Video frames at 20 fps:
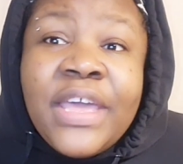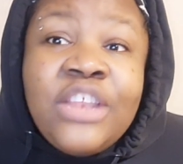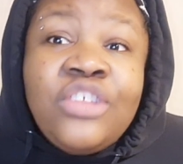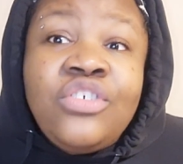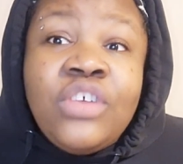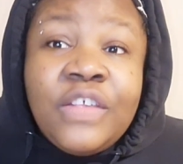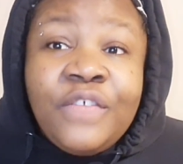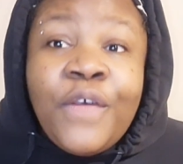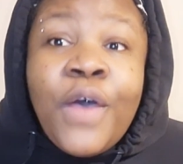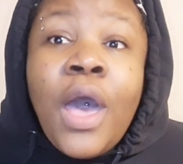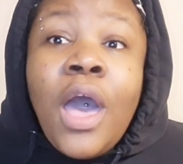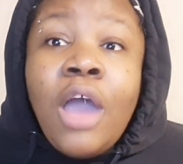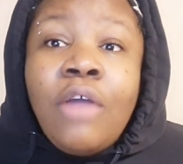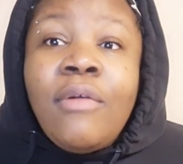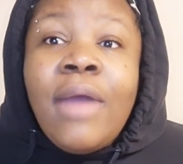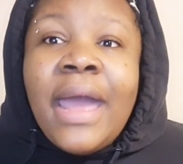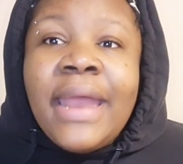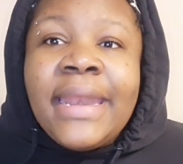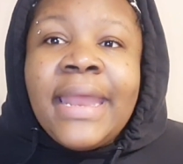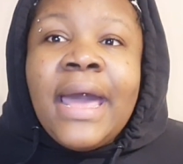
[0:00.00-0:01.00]
interest for her
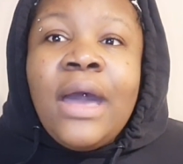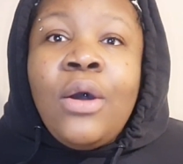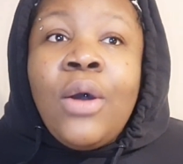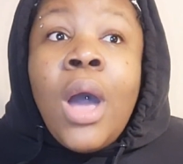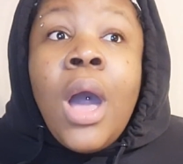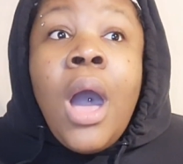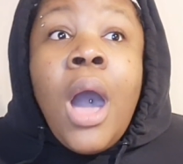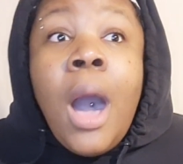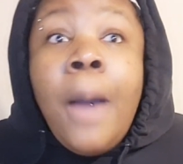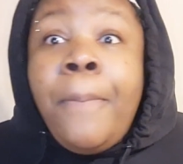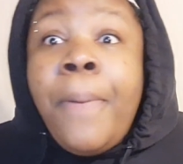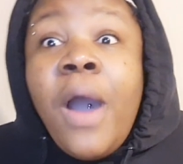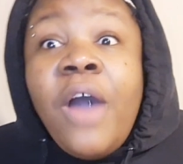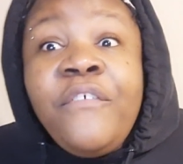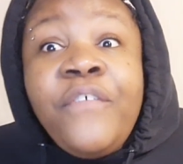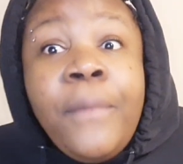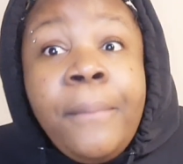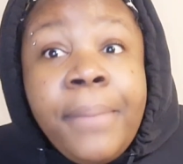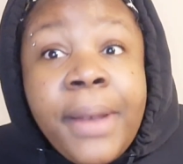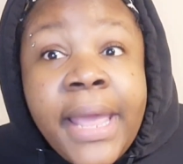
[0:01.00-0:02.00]
right now.
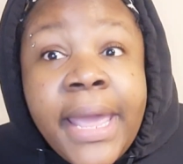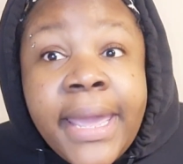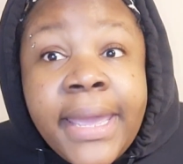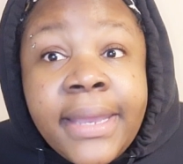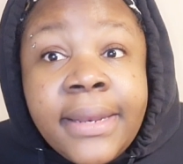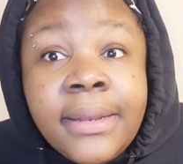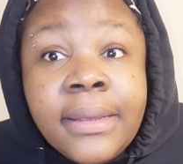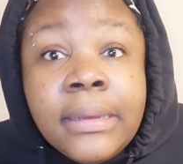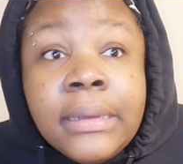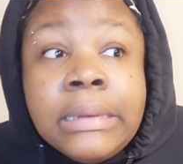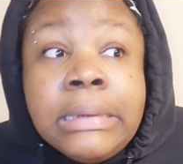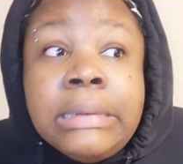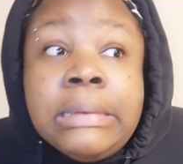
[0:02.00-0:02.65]
Apart from Blade.